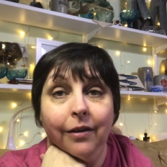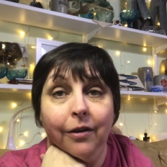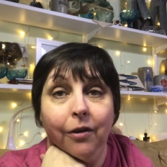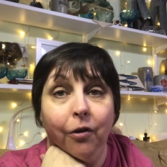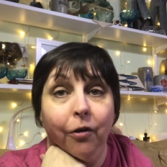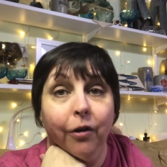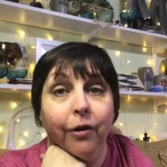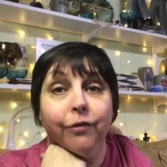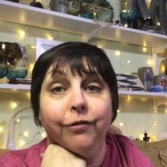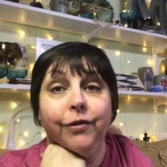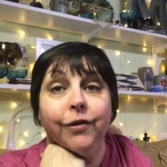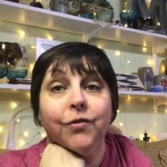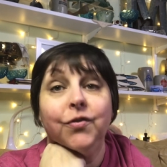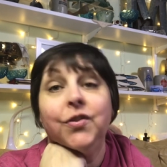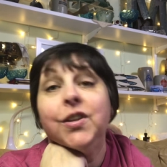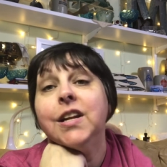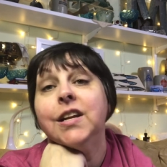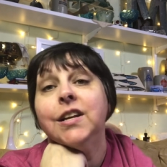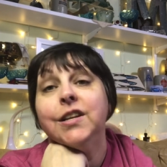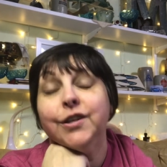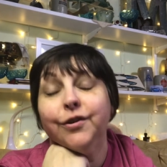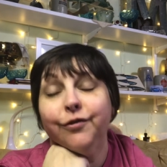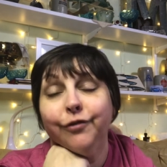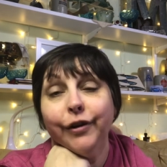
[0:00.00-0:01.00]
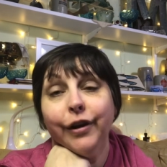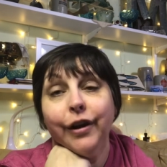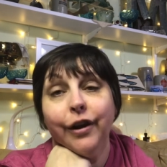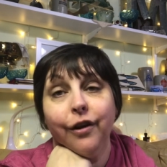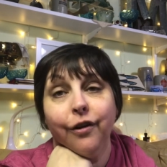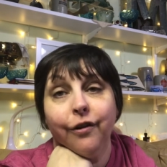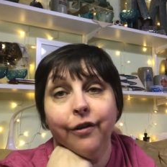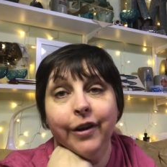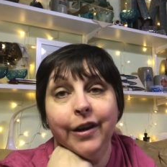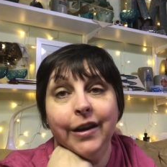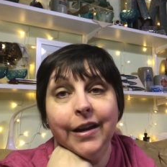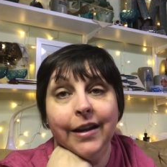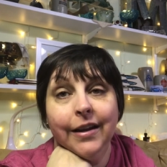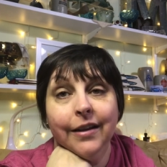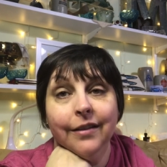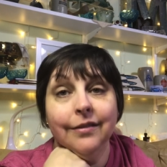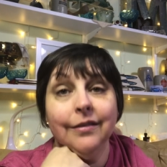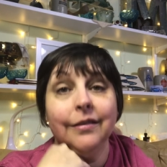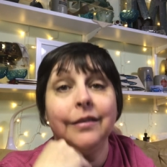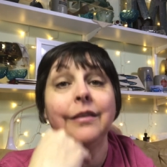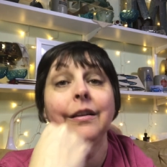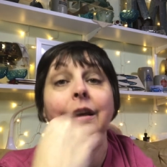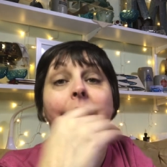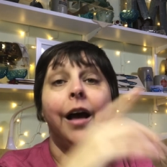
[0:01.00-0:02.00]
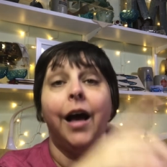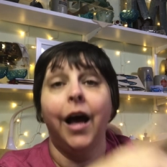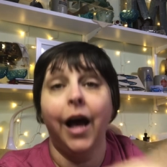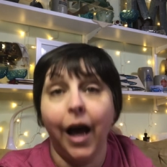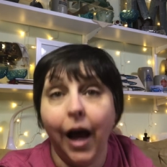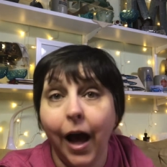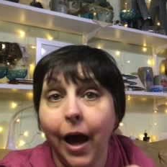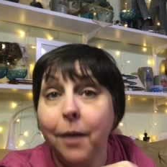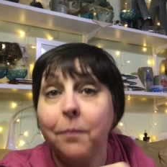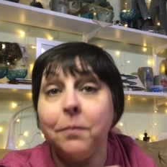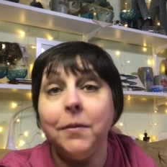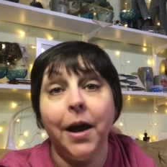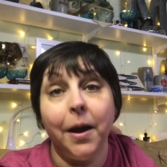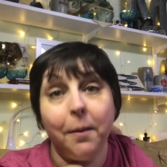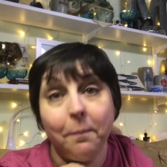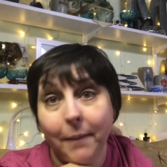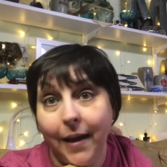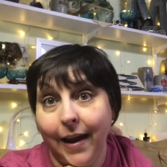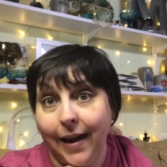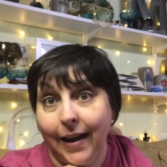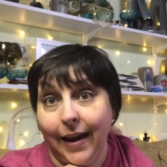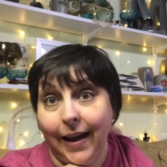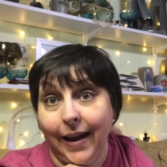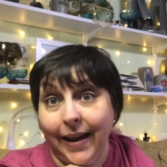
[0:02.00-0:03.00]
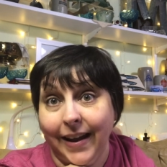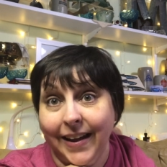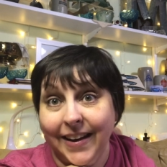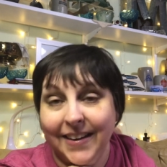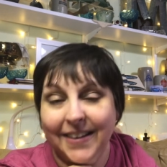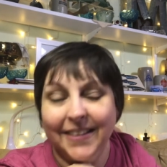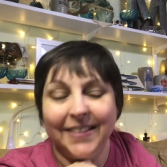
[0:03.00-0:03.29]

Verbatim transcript: or 15 different ingredients, I'm not making it.